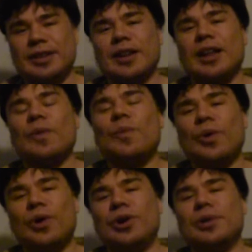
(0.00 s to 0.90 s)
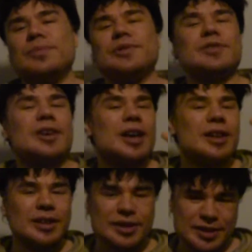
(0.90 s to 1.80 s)
like worms
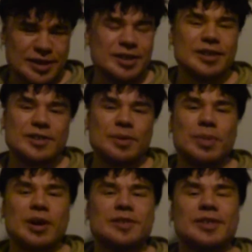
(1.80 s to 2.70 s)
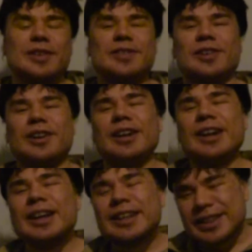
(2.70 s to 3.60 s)
and intestinal parasites here,
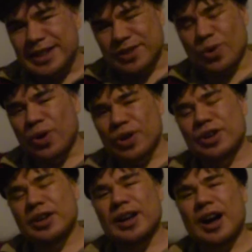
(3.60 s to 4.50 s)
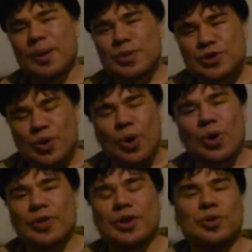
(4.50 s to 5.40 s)
this almost
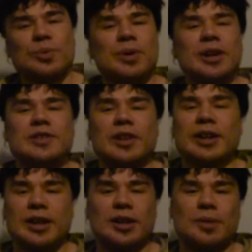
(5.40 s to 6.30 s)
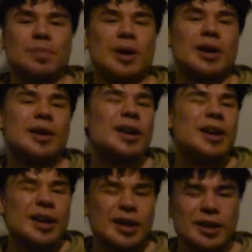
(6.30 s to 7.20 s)
all of them could be easily killed by
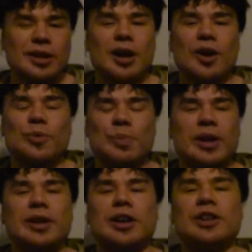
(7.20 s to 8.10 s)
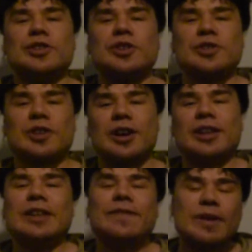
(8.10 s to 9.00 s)
enough medications here.
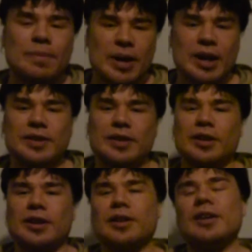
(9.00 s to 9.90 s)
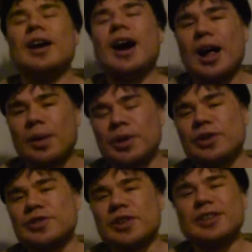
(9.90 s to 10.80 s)
Ivermectin here,
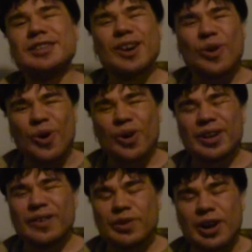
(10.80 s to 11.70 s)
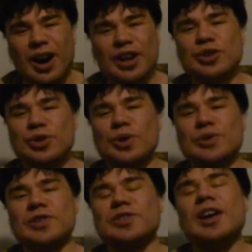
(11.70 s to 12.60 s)
albendazole, they all with high
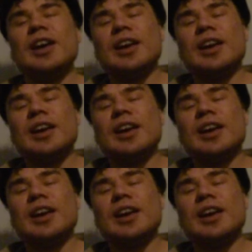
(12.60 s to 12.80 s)
doses